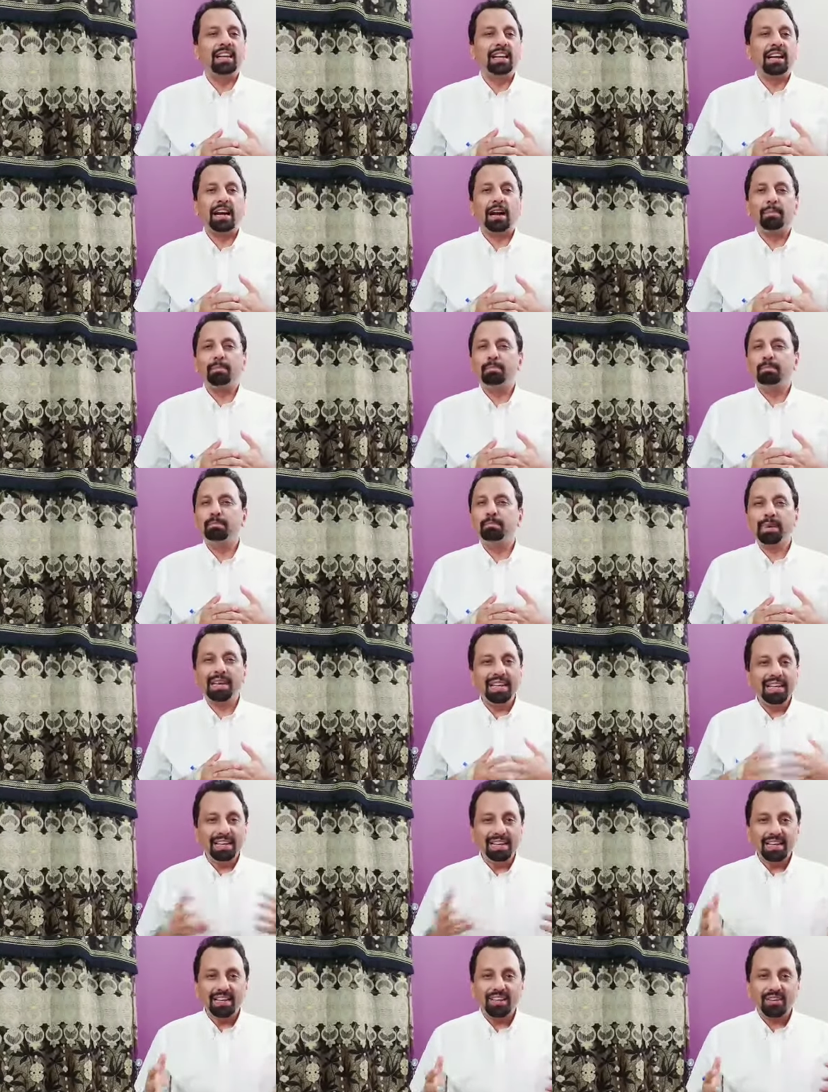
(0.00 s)
a
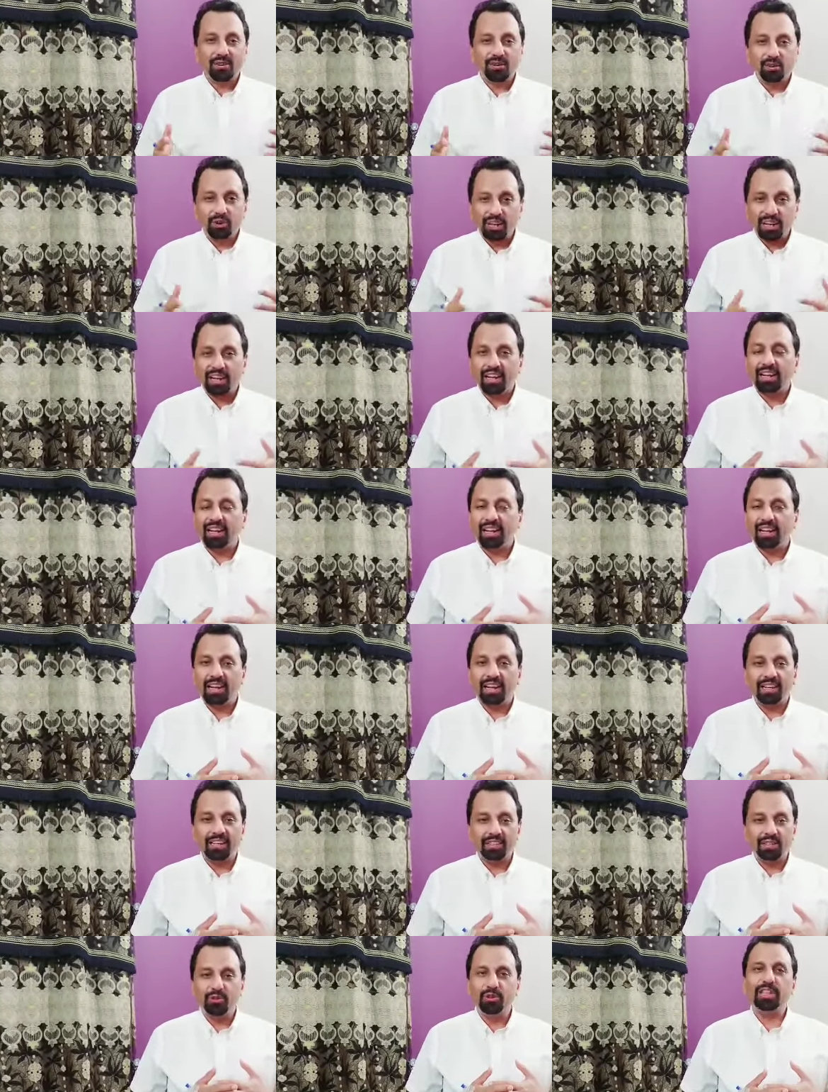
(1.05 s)
brilliant role
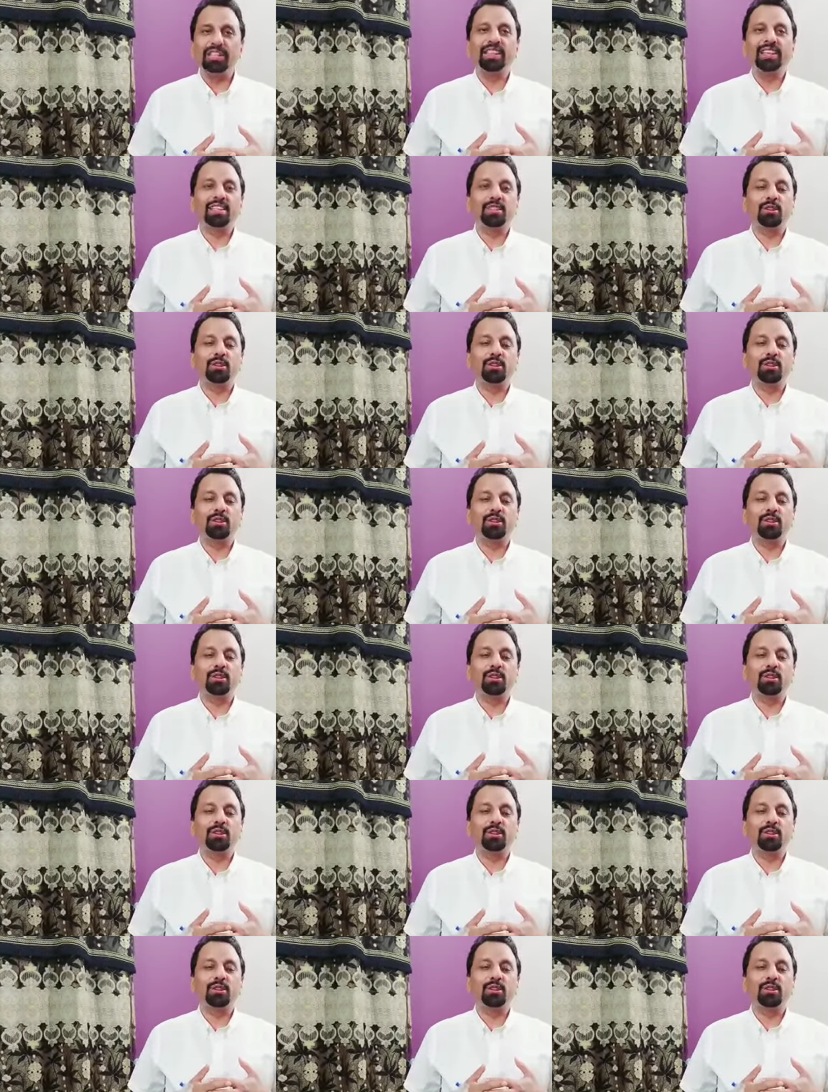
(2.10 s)
during this